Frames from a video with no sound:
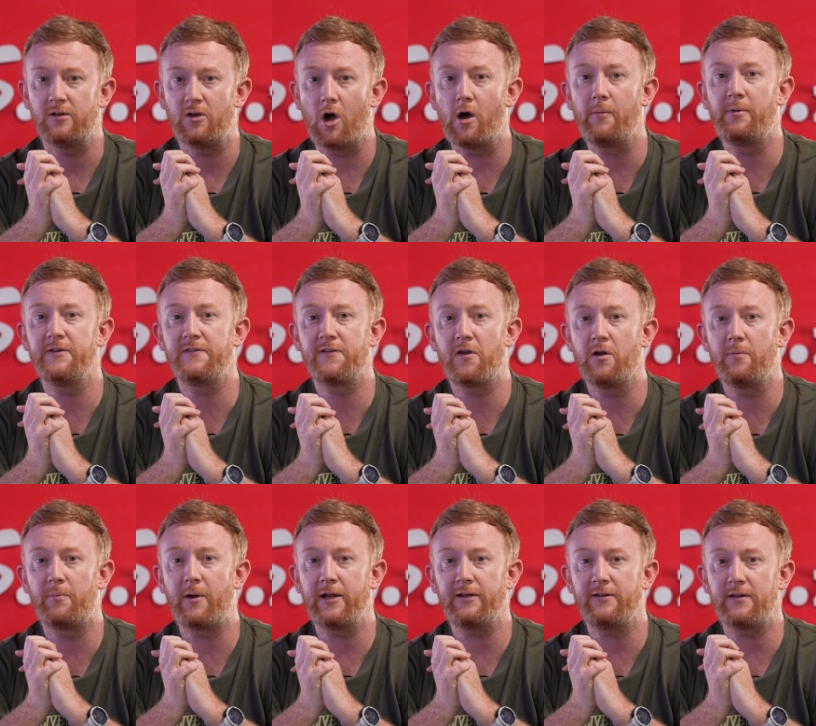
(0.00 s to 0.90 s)
Oh, but it's going to
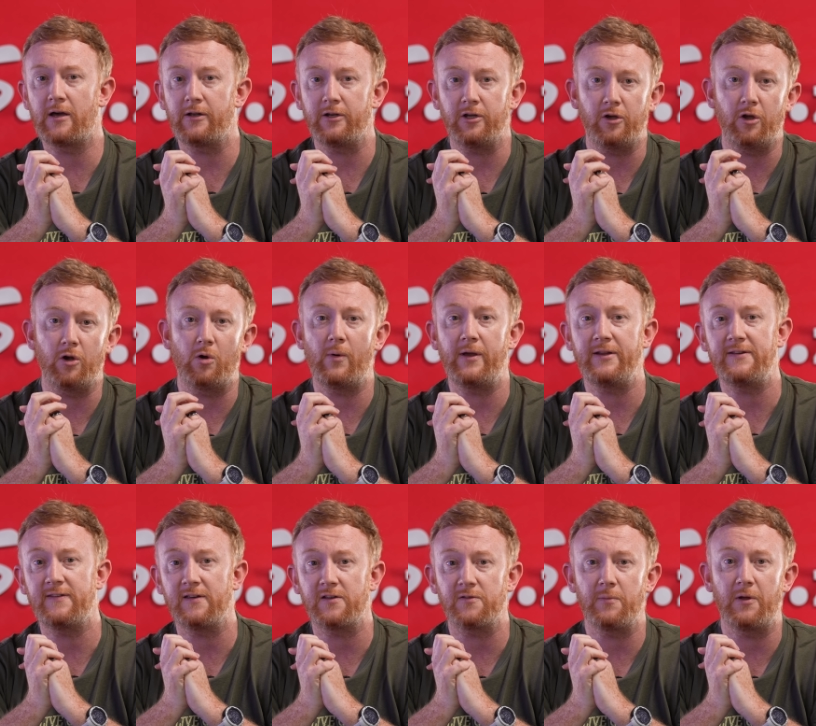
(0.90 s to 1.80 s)
break down. You're going to wait
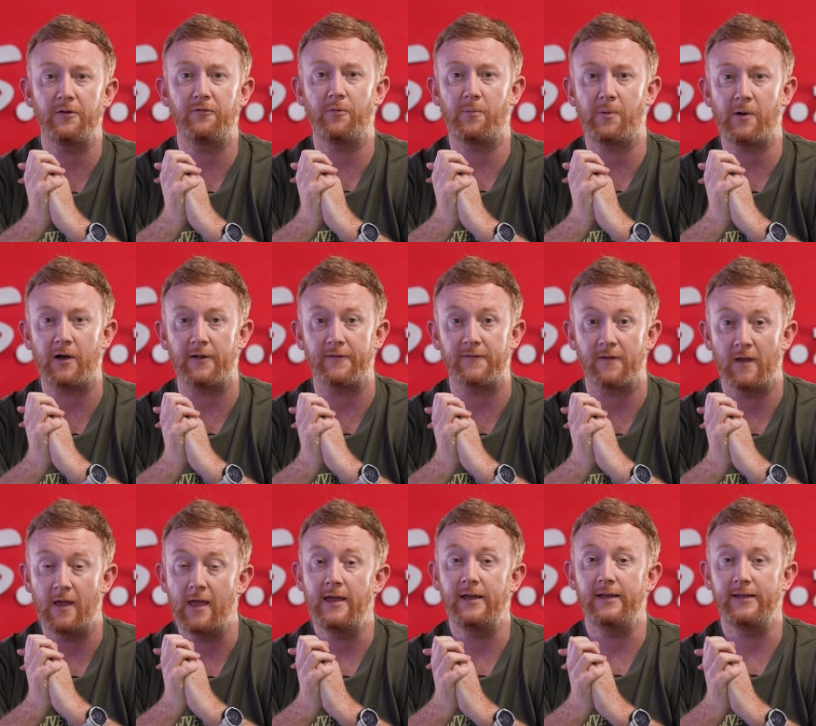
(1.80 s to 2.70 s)
6 months for parts.
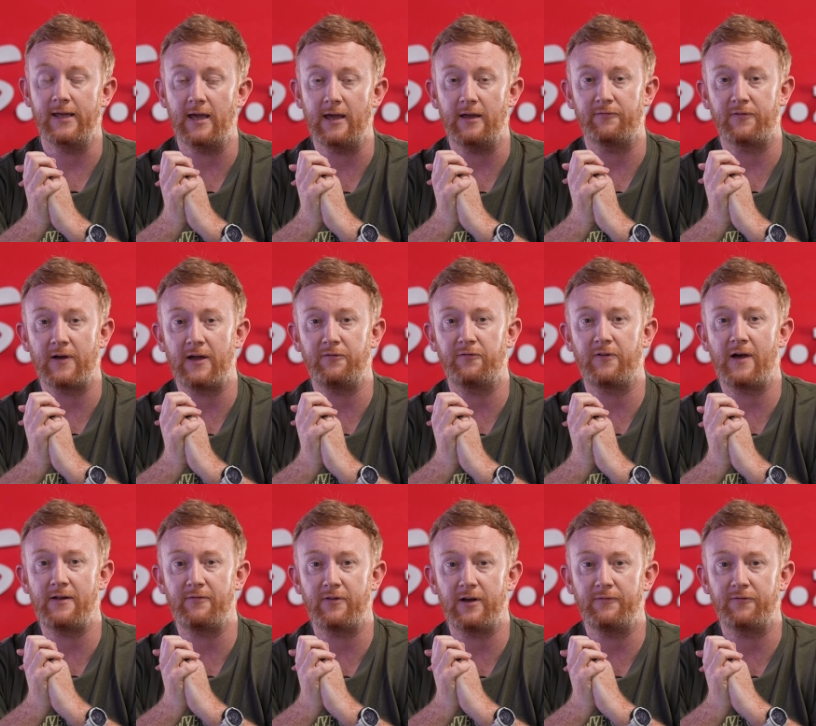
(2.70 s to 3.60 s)
Yeah, if I had
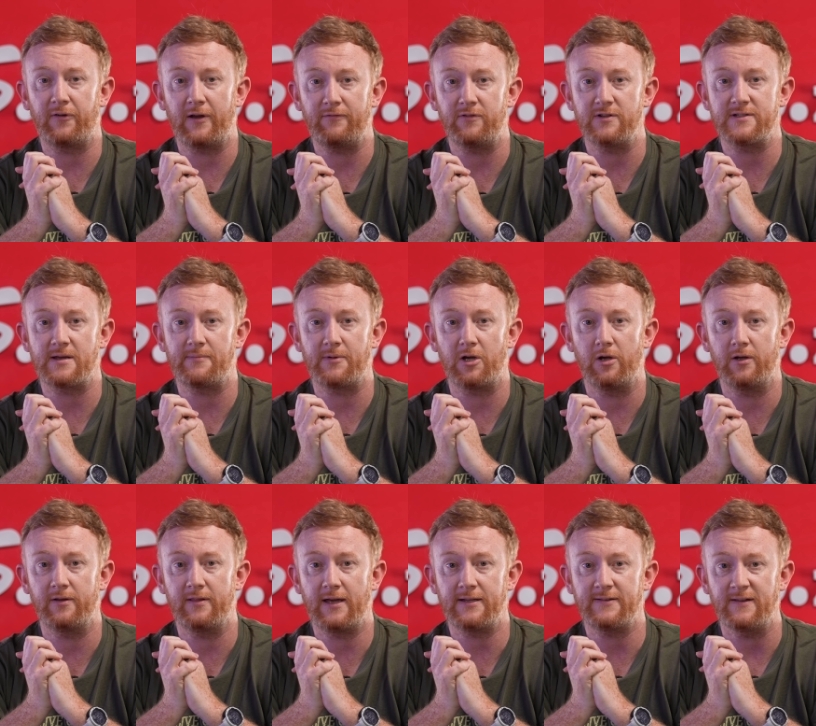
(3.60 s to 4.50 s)
5 Rand for every time I
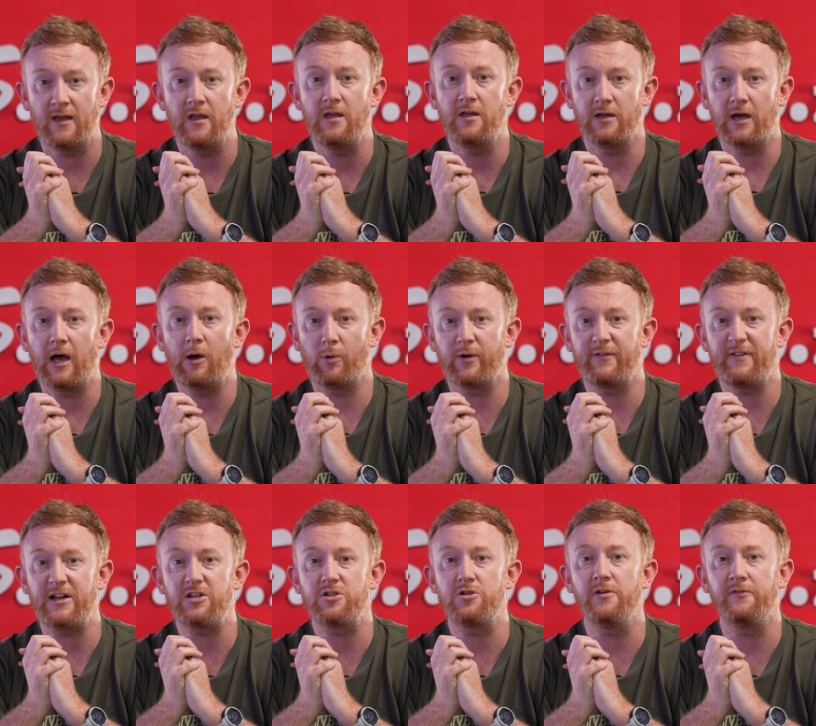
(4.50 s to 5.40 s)
heard that, I would have
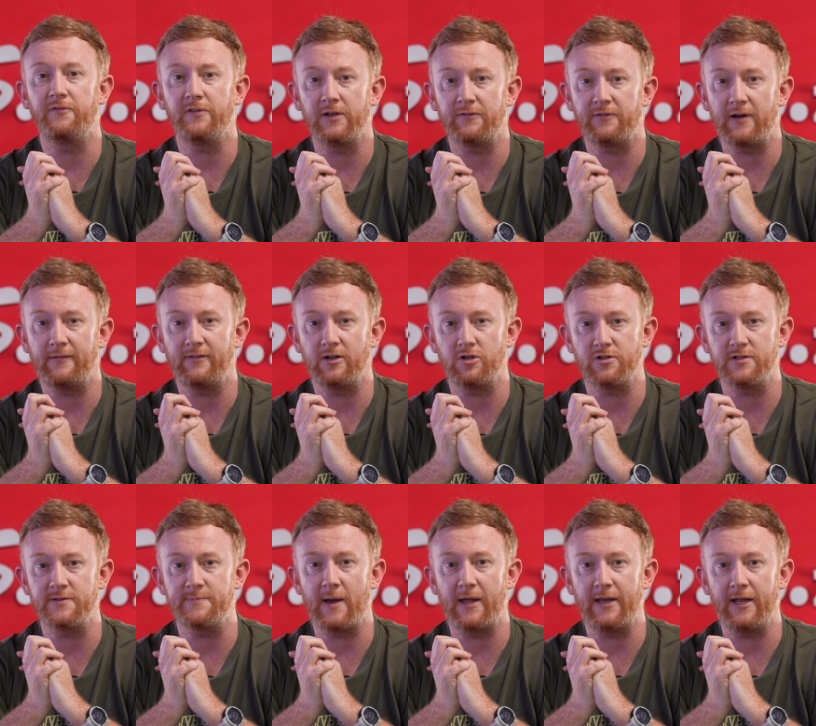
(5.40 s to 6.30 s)
had 2 Fiat
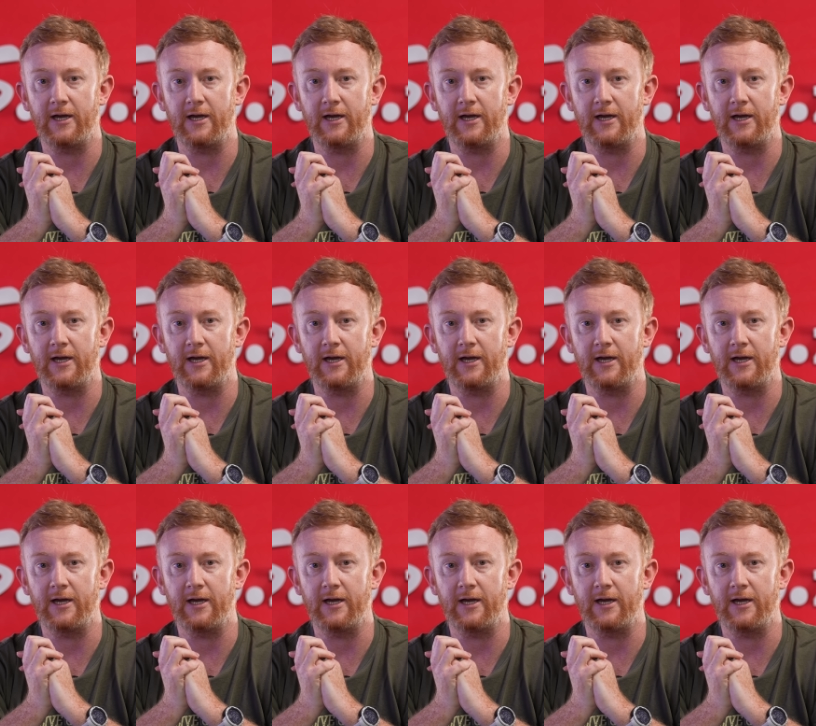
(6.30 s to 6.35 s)
500s by